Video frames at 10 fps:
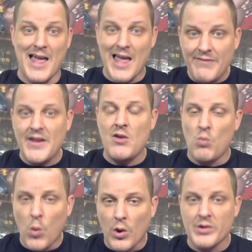And they
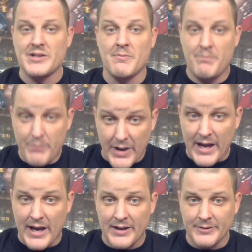weren't
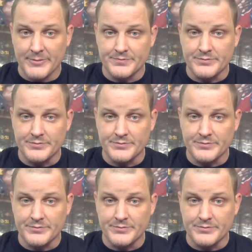bad.